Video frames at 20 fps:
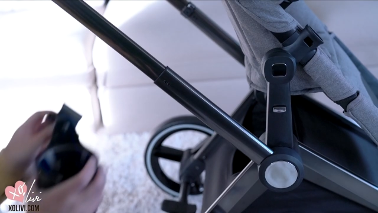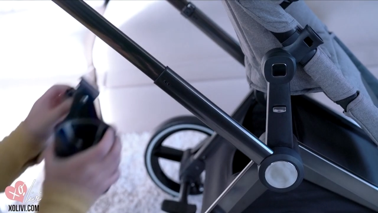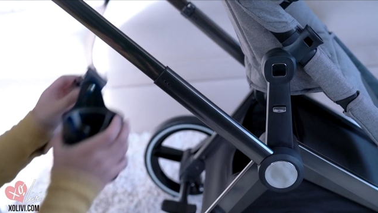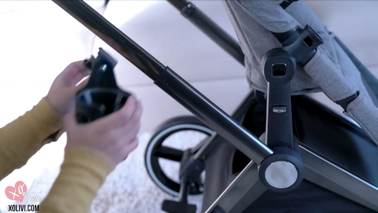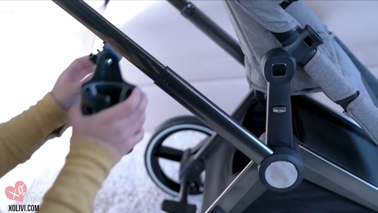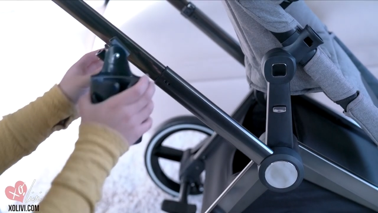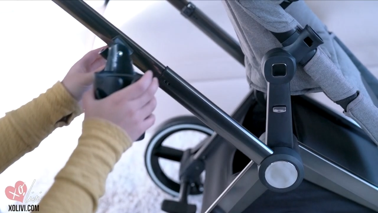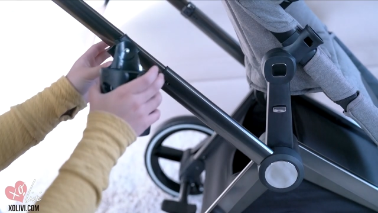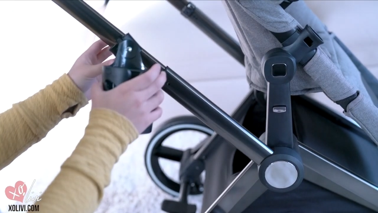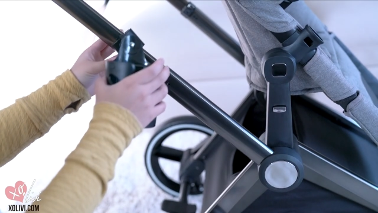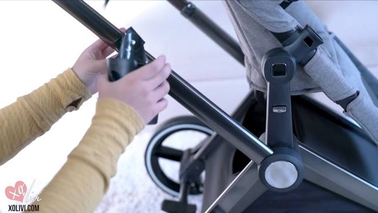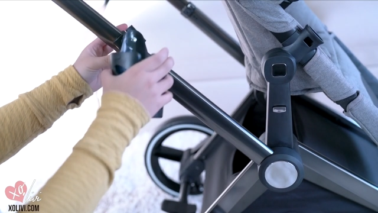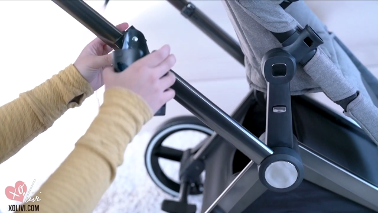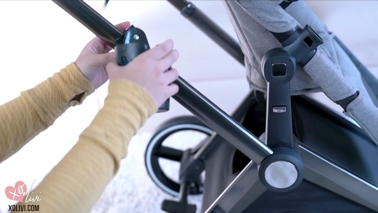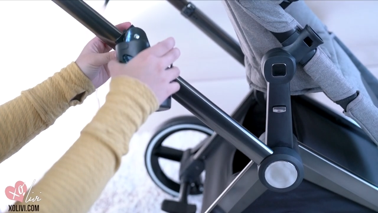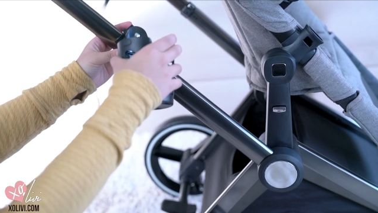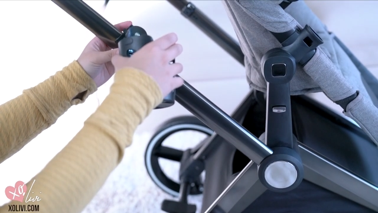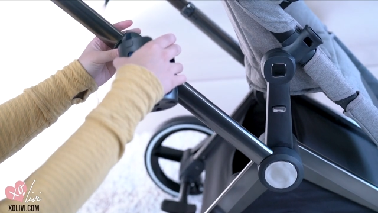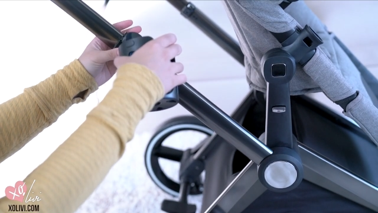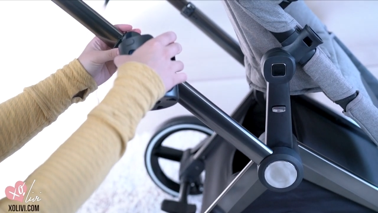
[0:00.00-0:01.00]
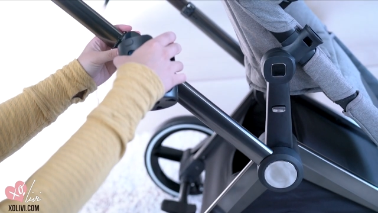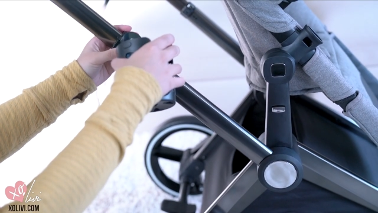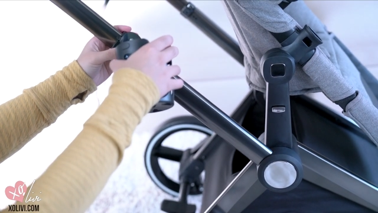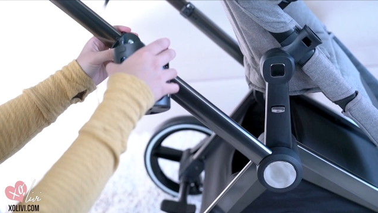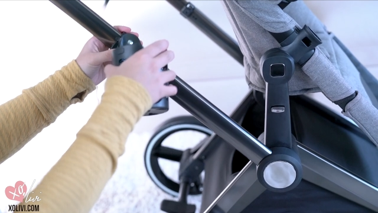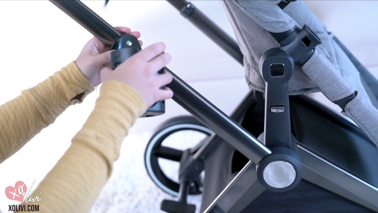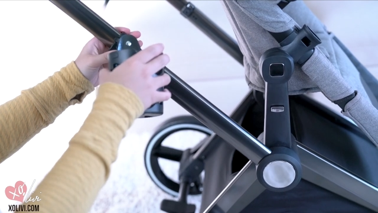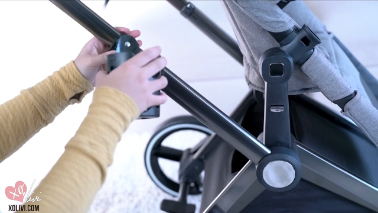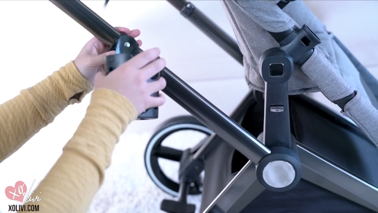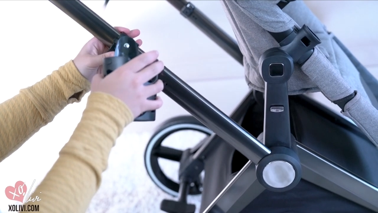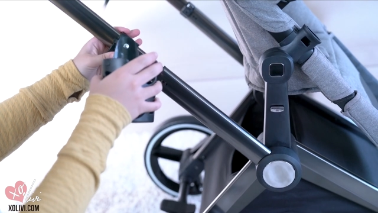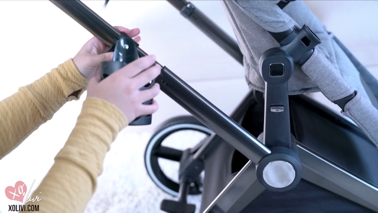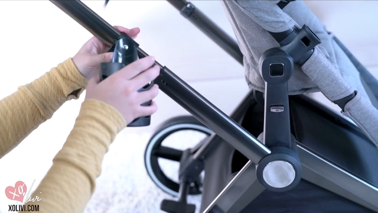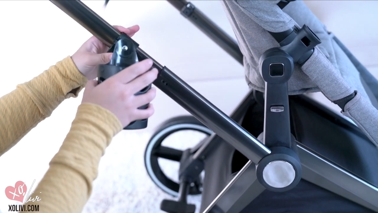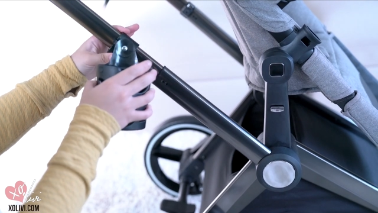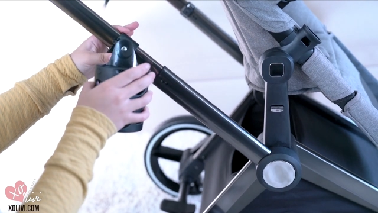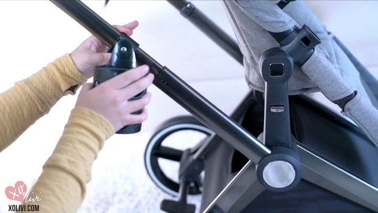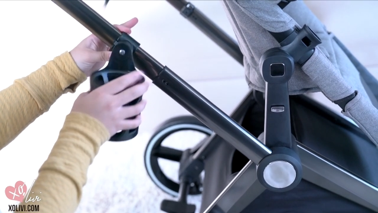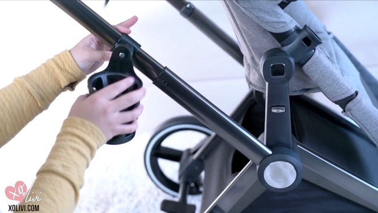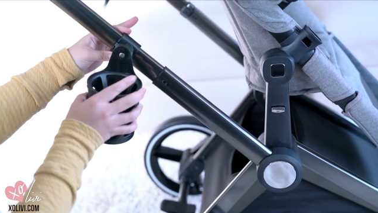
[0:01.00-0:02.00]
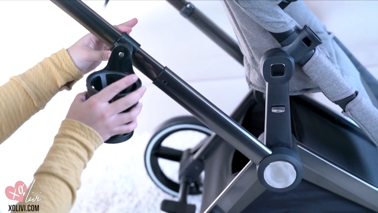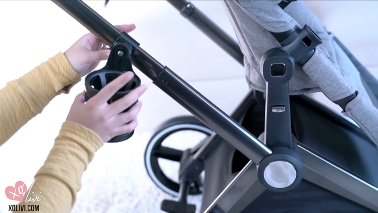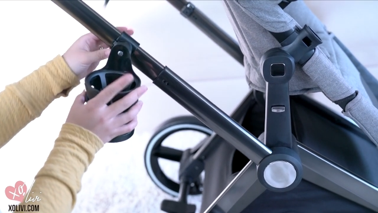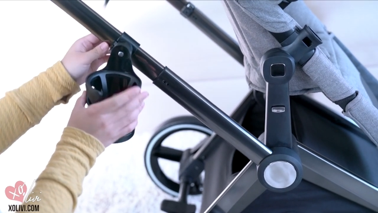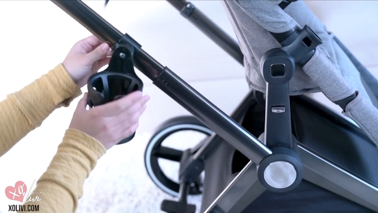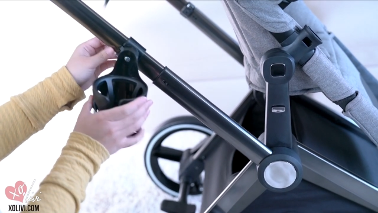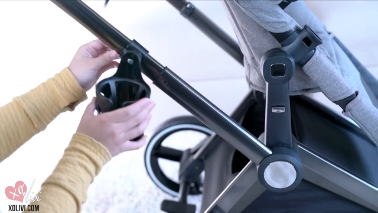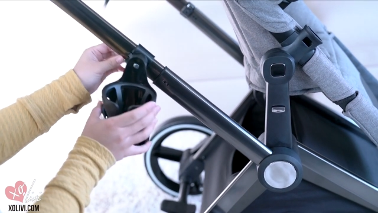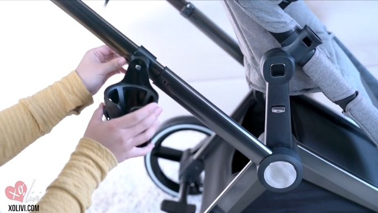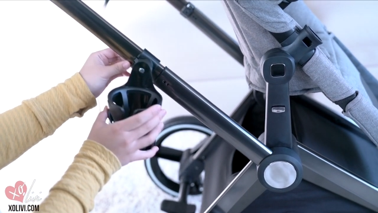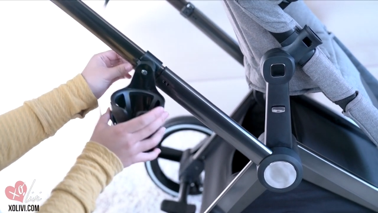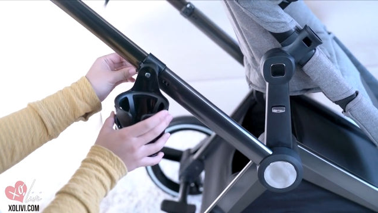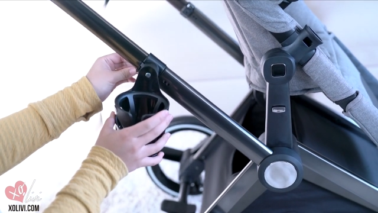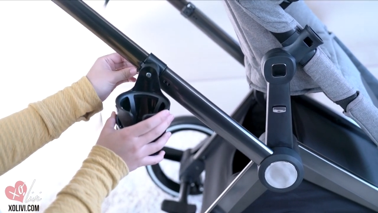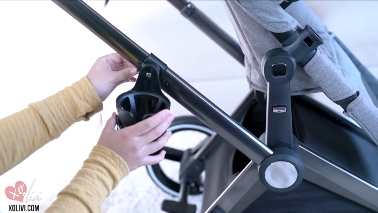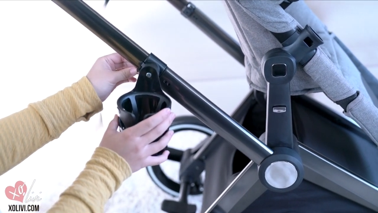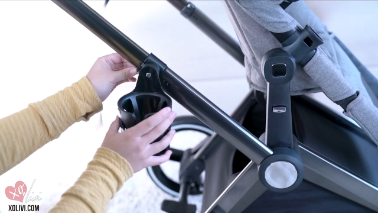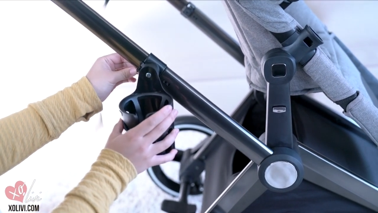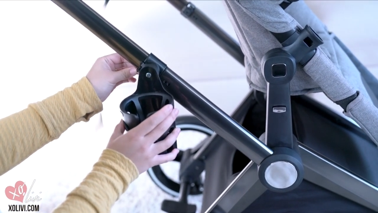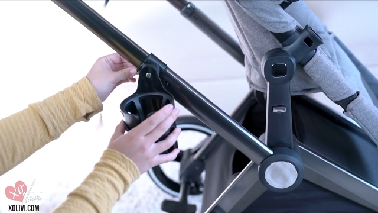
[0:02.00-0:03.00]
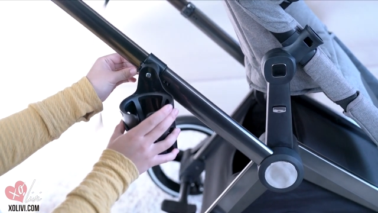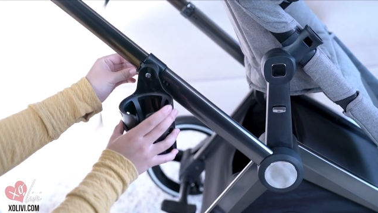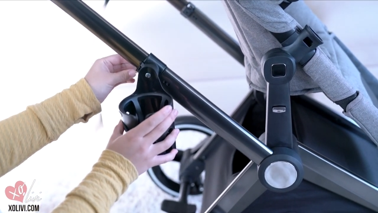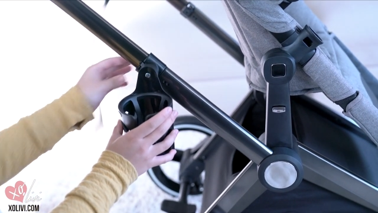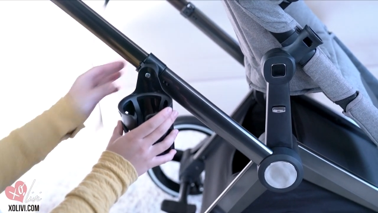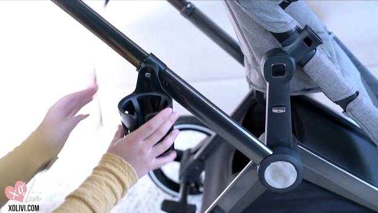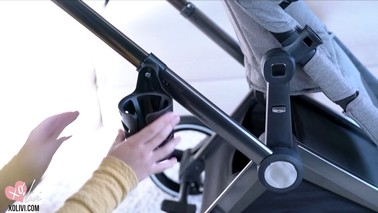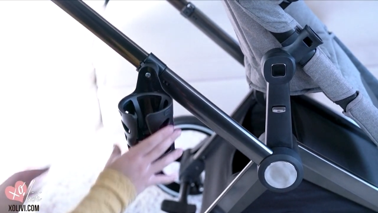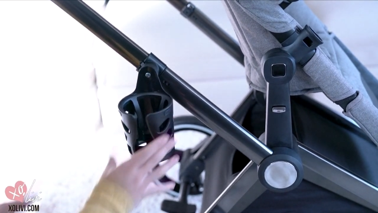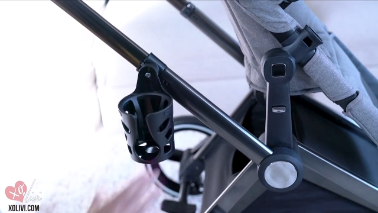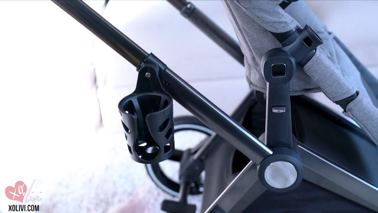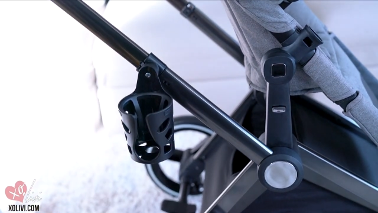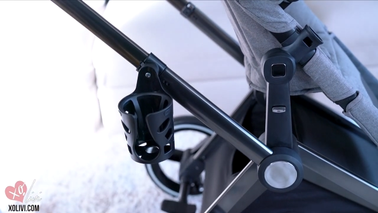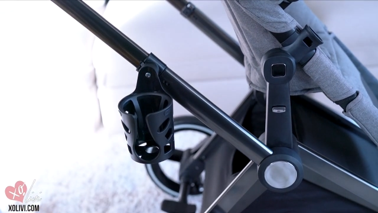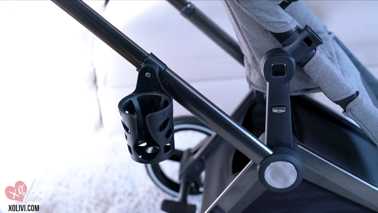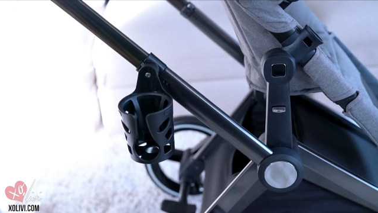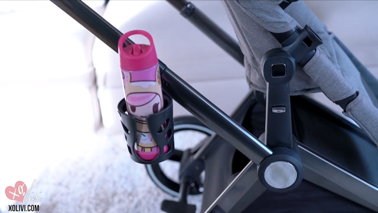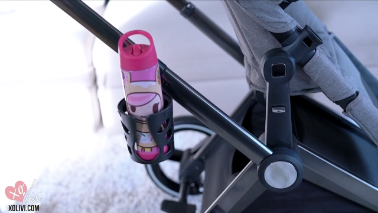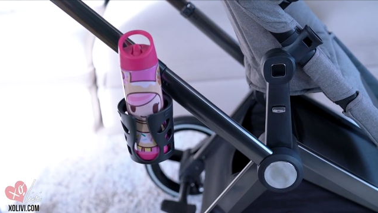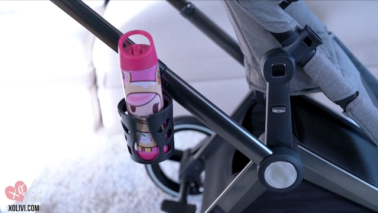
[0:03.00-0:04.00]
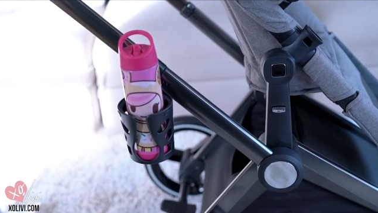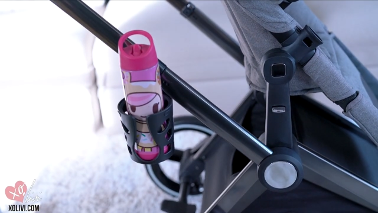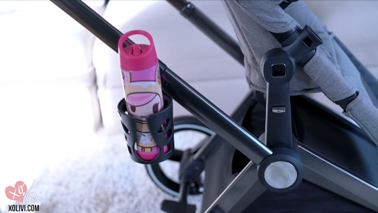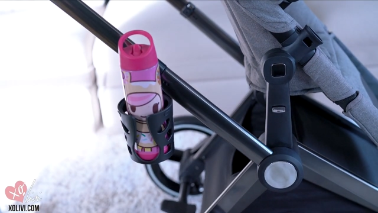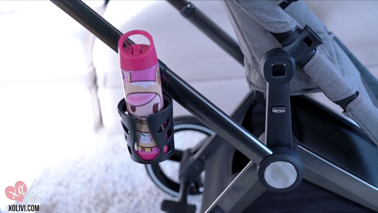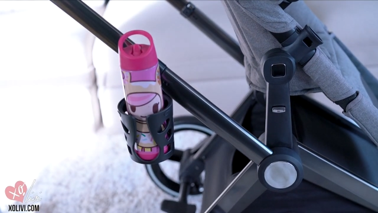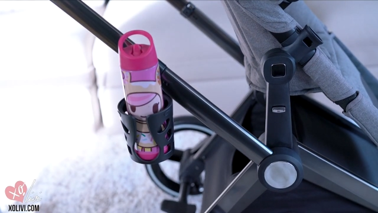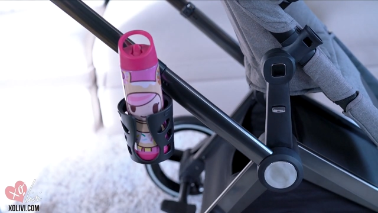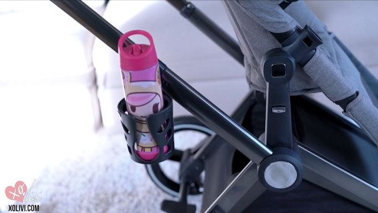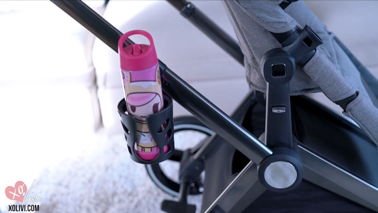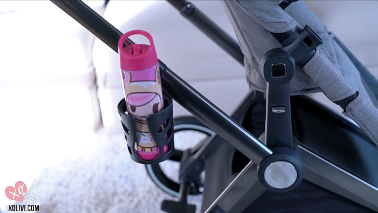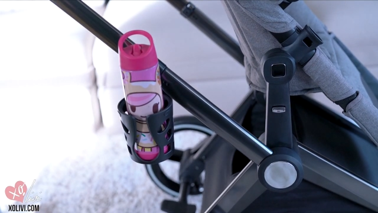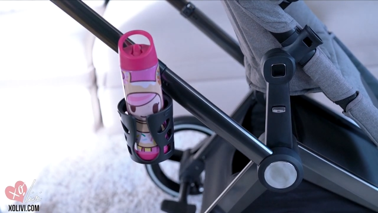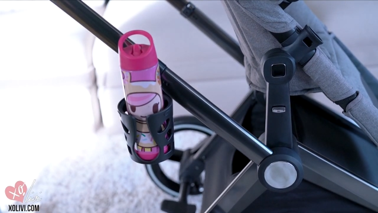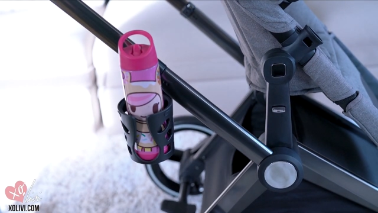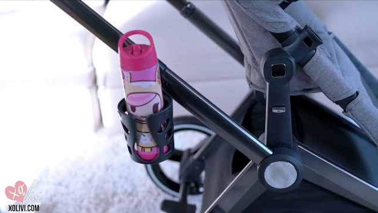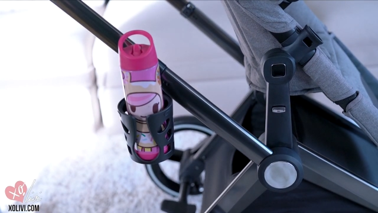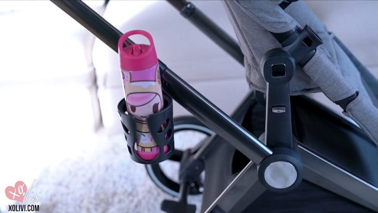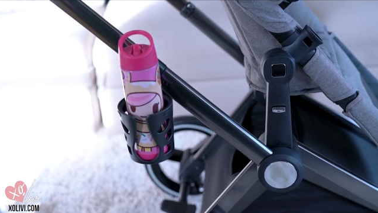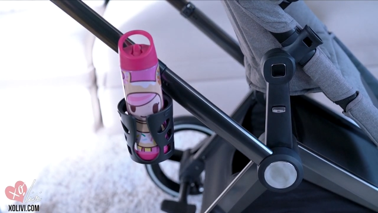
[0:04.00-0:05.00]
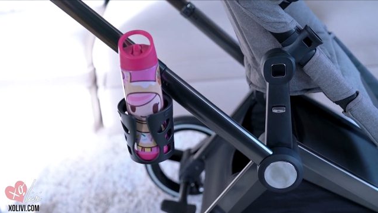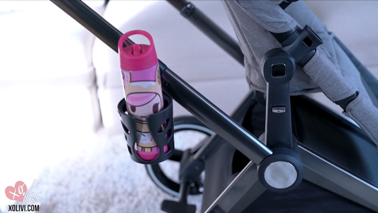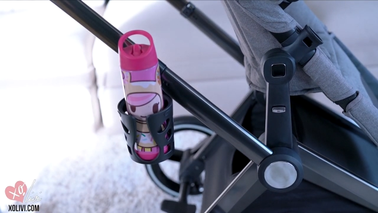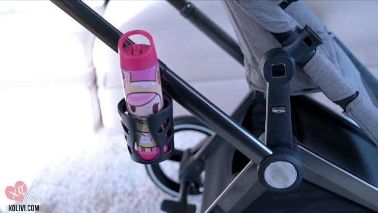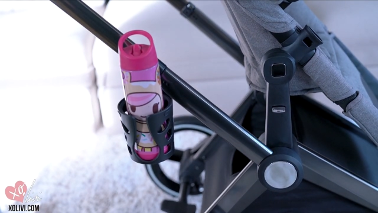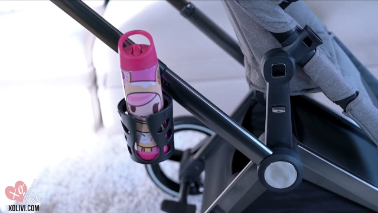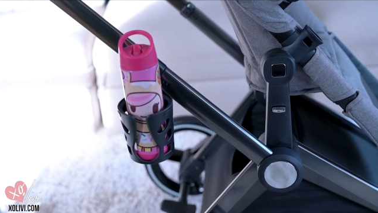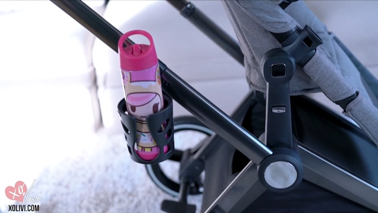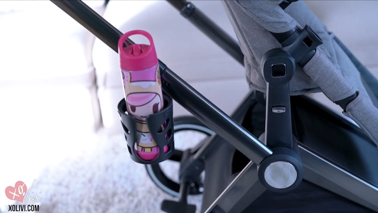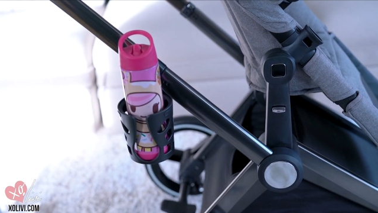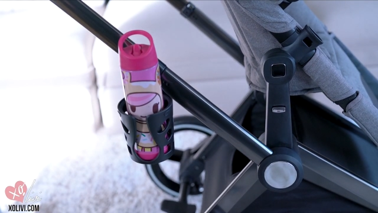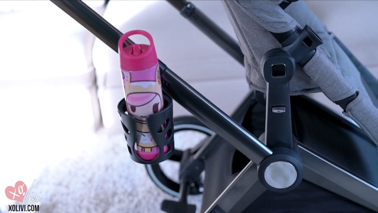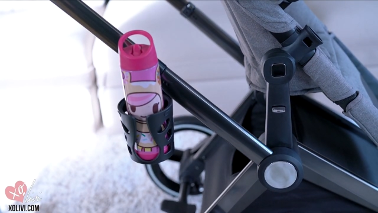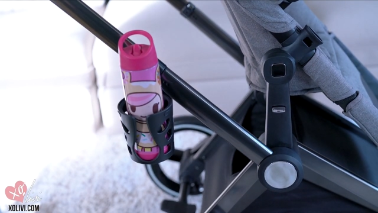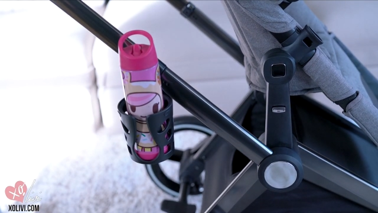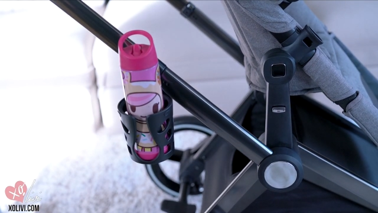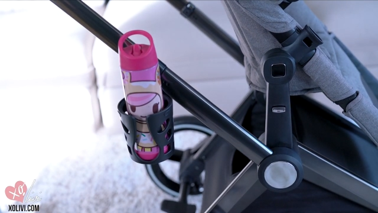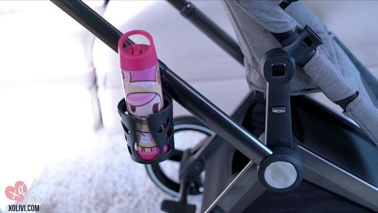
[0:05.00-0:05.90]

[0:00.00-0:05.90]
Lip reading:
[unreadable: no face in view]